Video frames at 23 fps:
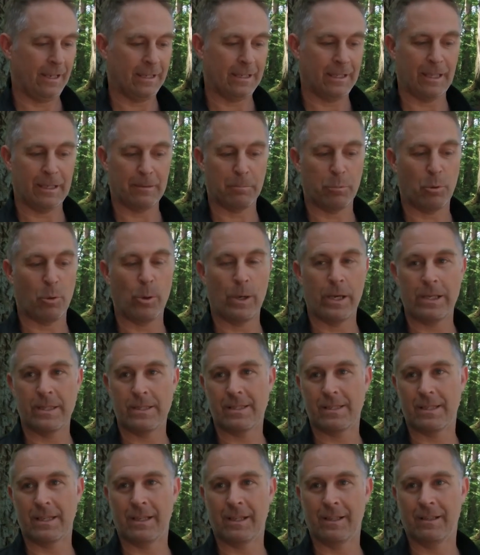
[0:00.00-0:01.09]
collect
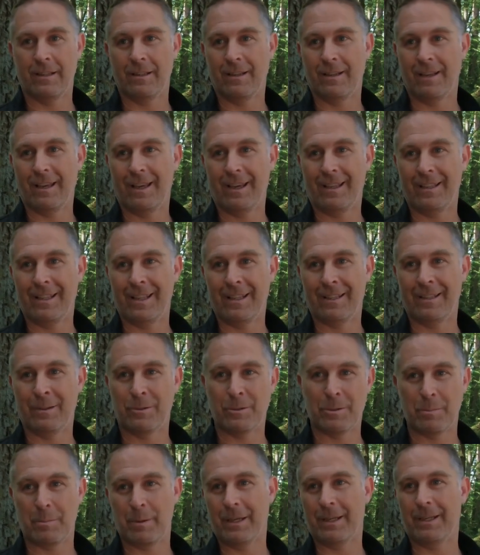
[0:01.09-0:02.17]
points, and then
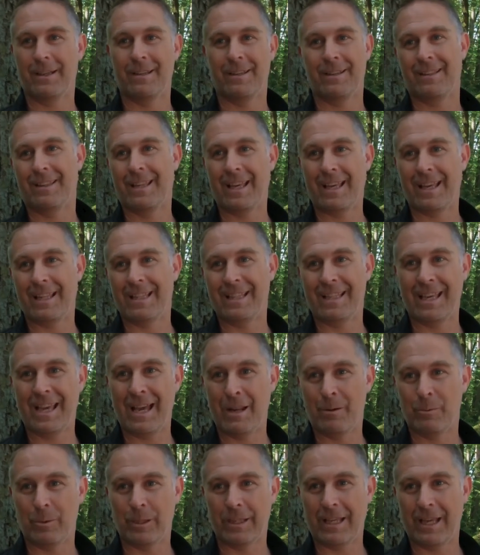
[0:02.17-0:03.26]
there's a big thing at the
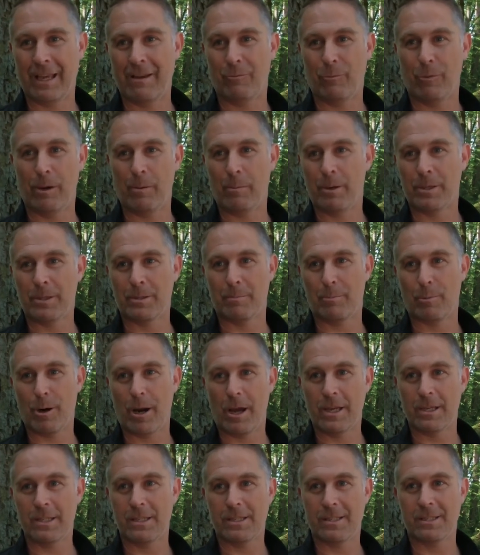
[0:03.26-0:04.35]
end where they gave away a bunch of
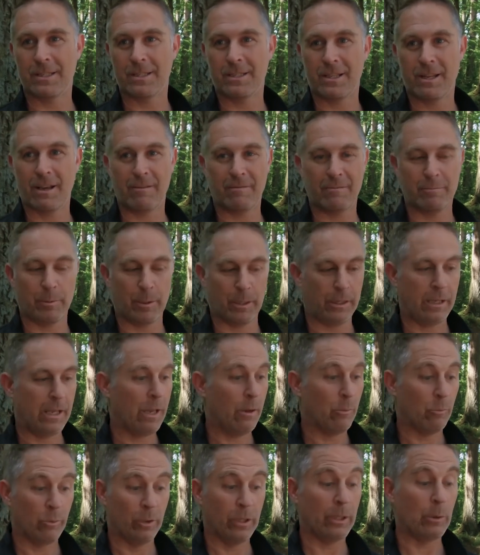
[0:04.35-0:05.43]
prizes and stuff. But
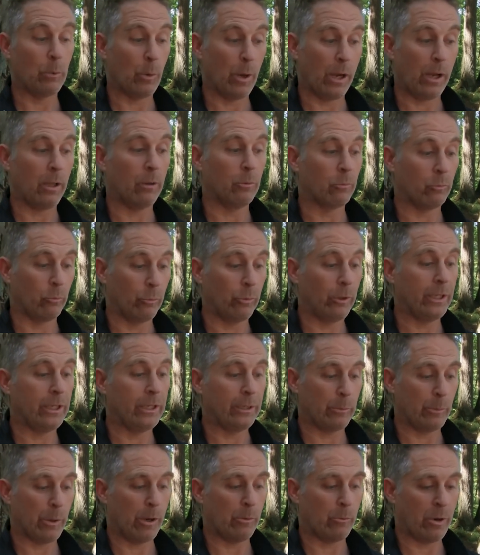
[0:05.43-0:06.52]
really well
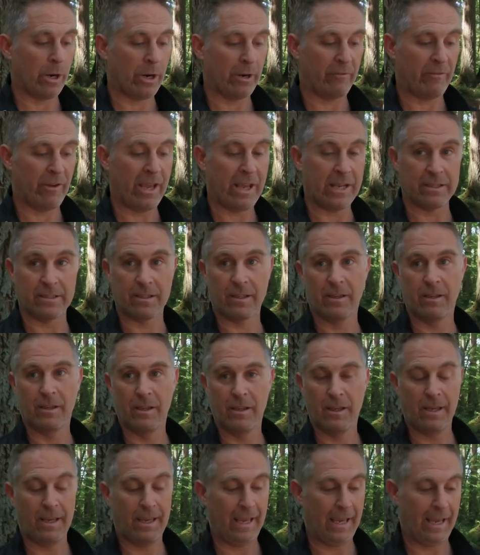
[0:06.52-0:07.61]
run event,
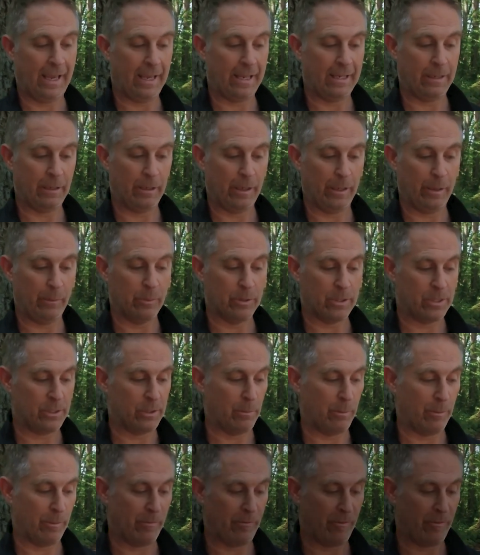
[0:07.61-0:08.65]
and it was super